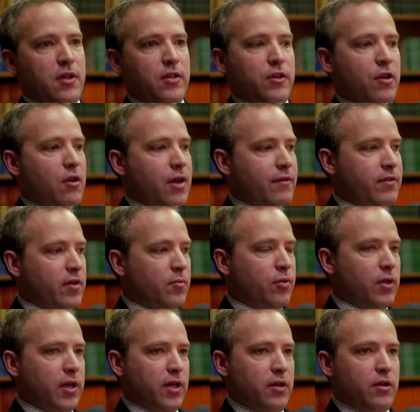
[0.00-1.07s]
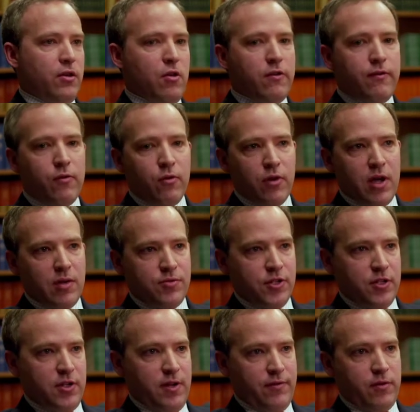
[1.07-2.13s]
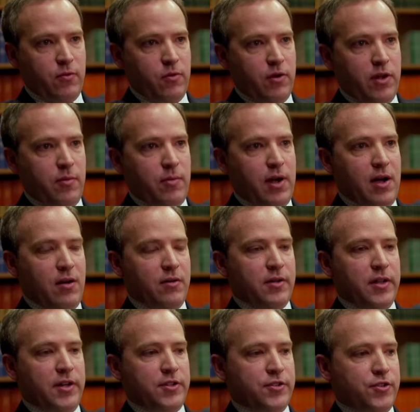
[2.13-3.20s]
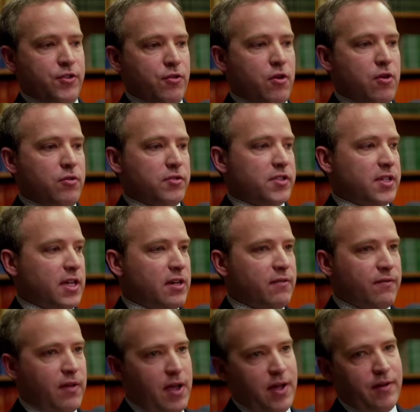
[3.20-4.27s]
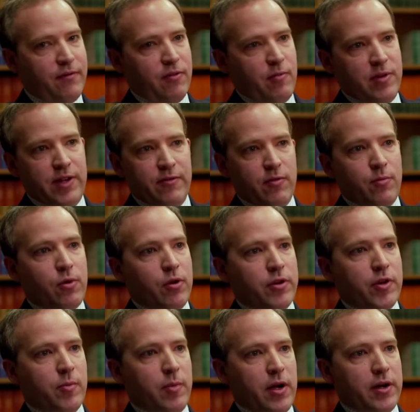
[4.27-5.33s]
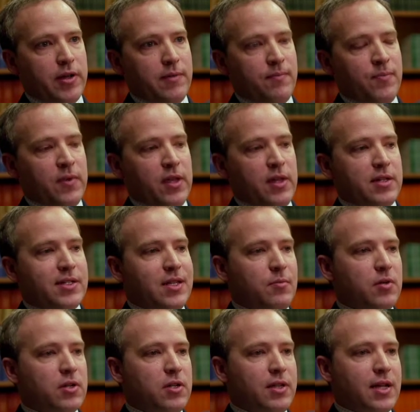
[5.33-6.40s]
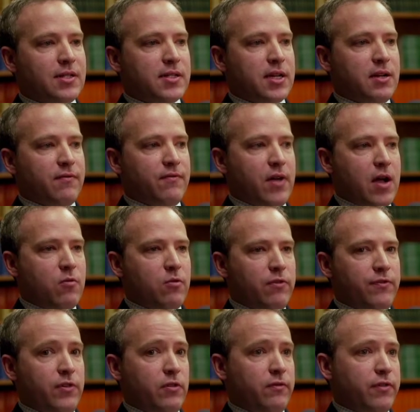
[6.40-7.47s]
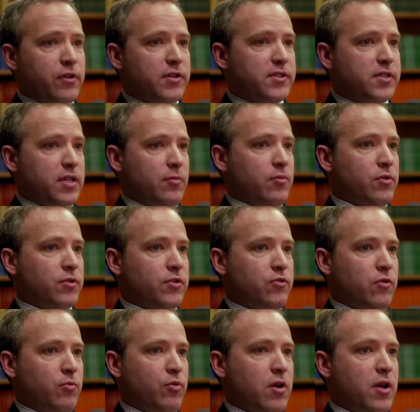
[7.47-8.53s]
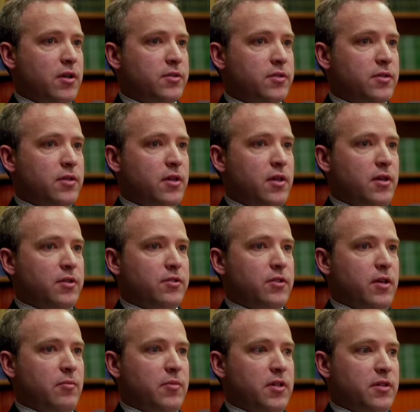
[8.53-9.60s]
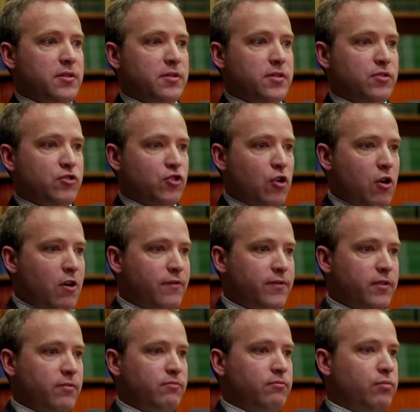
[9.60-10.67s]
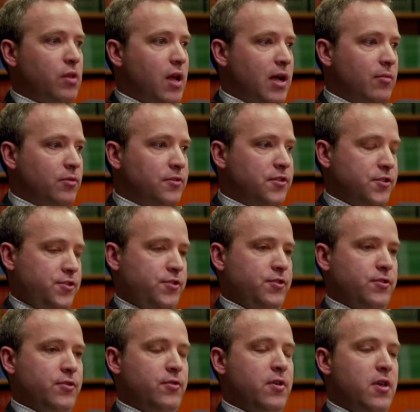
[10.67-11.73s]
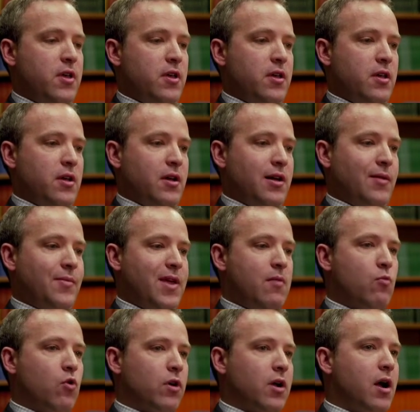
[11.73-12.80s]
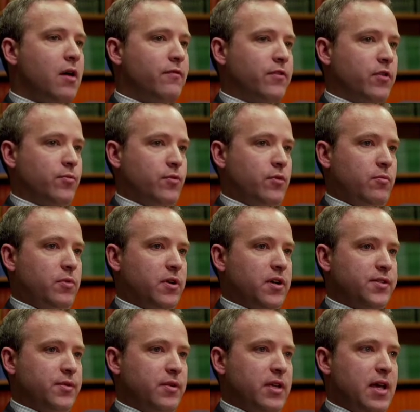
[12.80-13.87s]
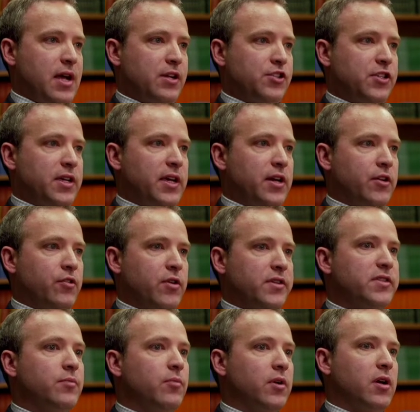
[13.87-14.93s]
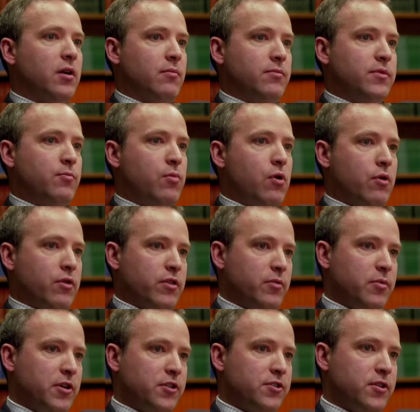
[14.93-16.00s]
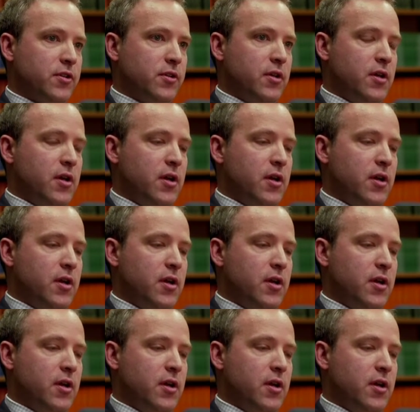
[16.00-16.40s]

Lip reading: You don't have an implant, no foreign object you have to worry about. It is your own skin and fat from a different part of your body. Typically that skin and fat will feel very similar to a breast. So that means soft, pliable tissue and more comfortable because it actually integrates and becomes part of the patient.